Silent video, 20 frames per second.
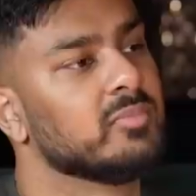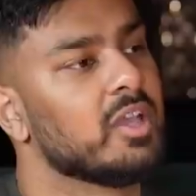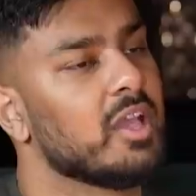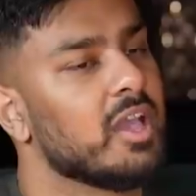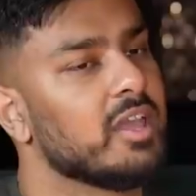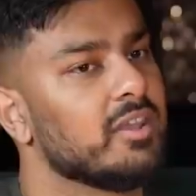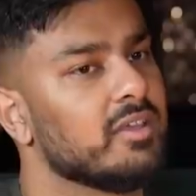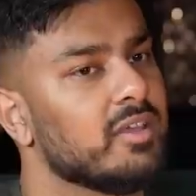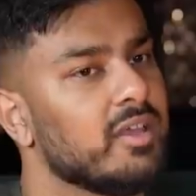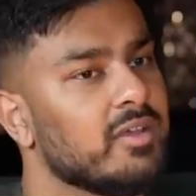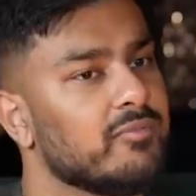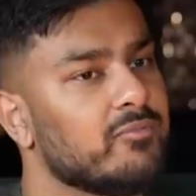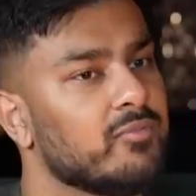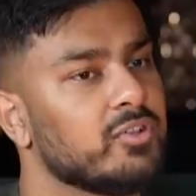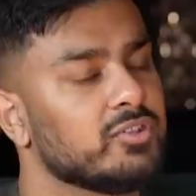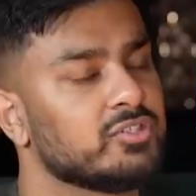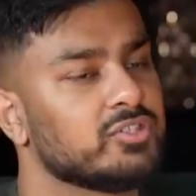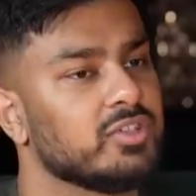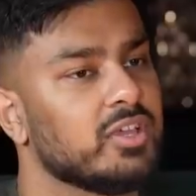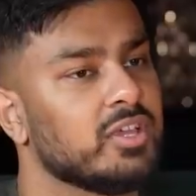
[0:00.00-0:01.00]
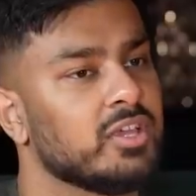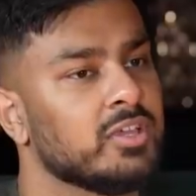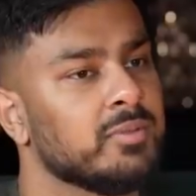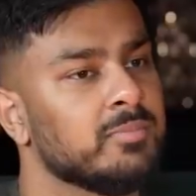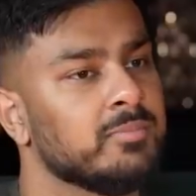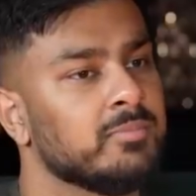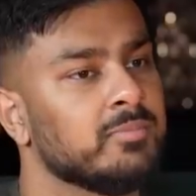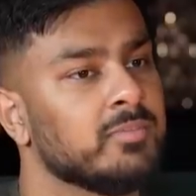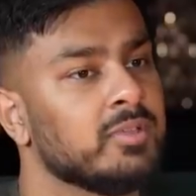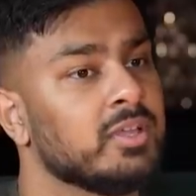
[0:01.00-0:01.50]
And at first,
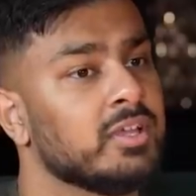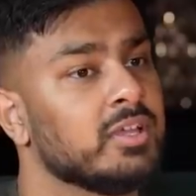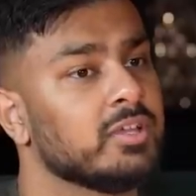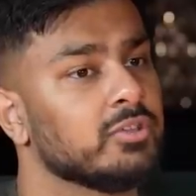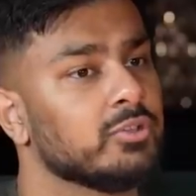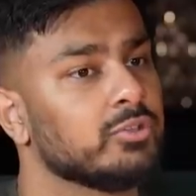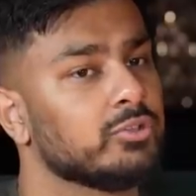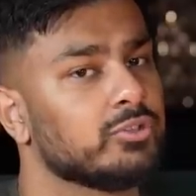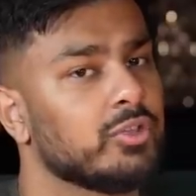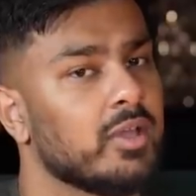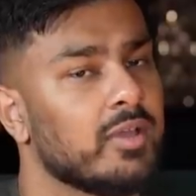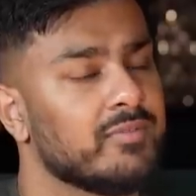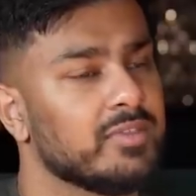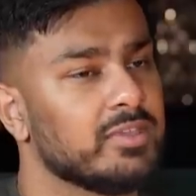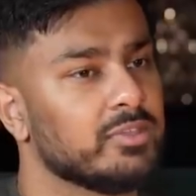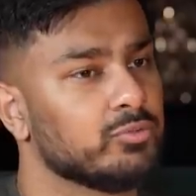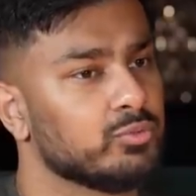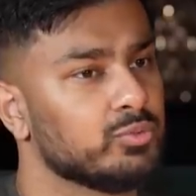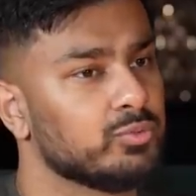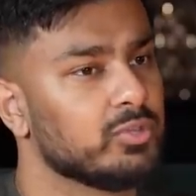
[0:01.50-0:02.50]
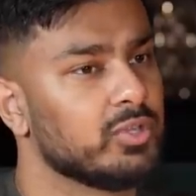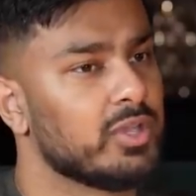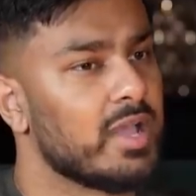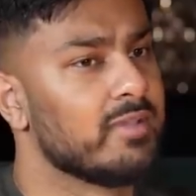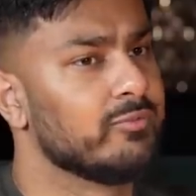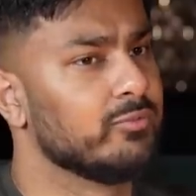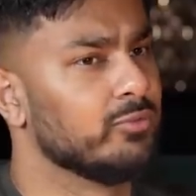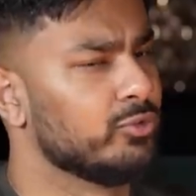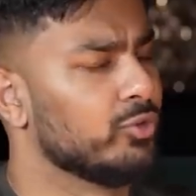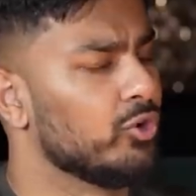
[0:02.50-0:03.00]
um, you, I think it was
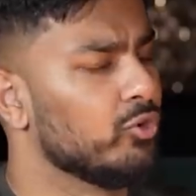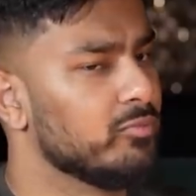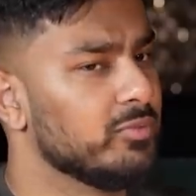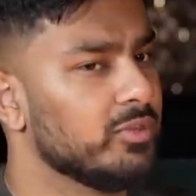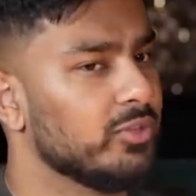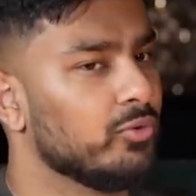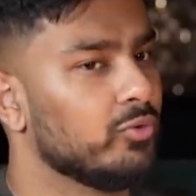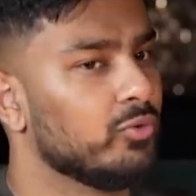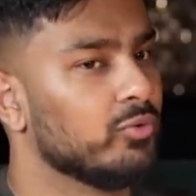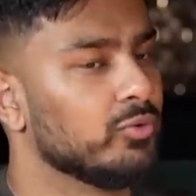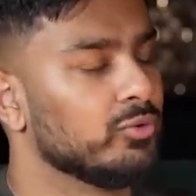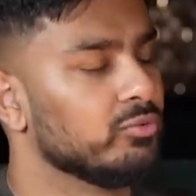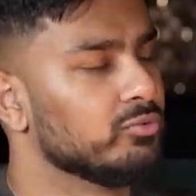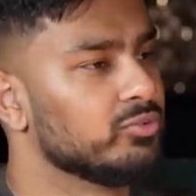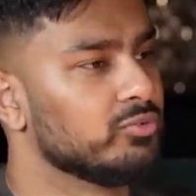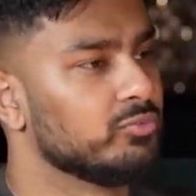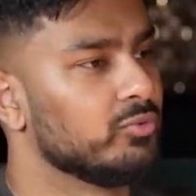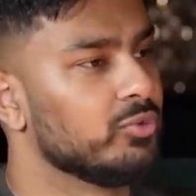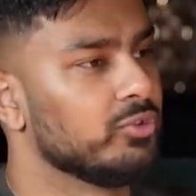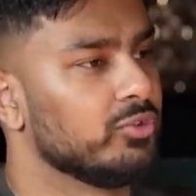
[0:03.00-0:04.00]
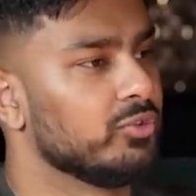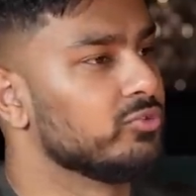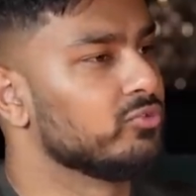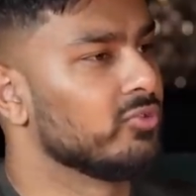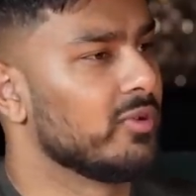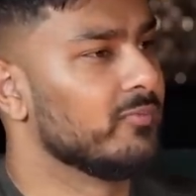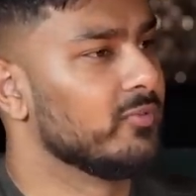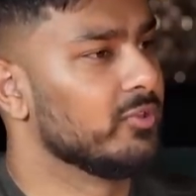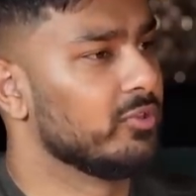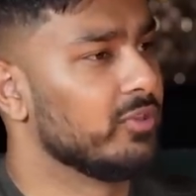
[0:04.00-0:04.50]
either you told me or it was on your
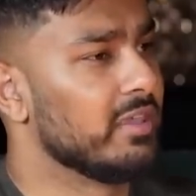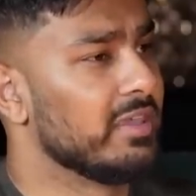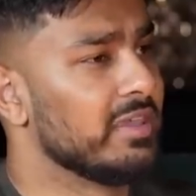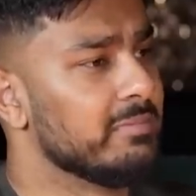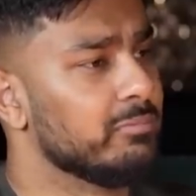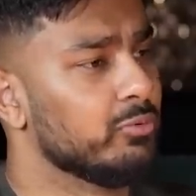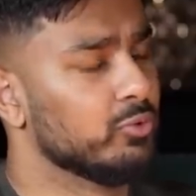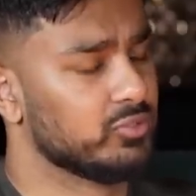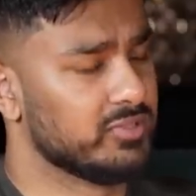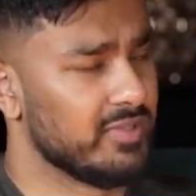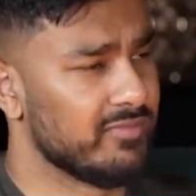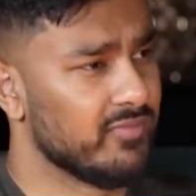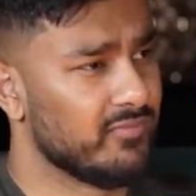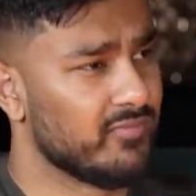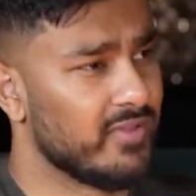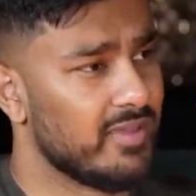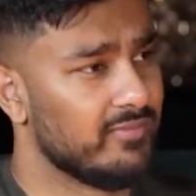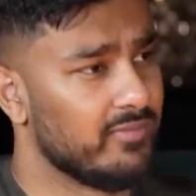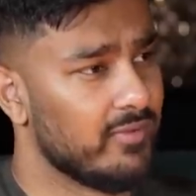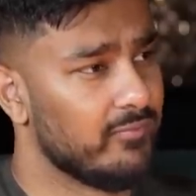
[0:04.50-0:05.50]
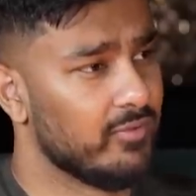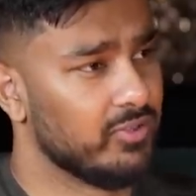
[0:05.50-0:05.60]
Instagram video that he bought 75 at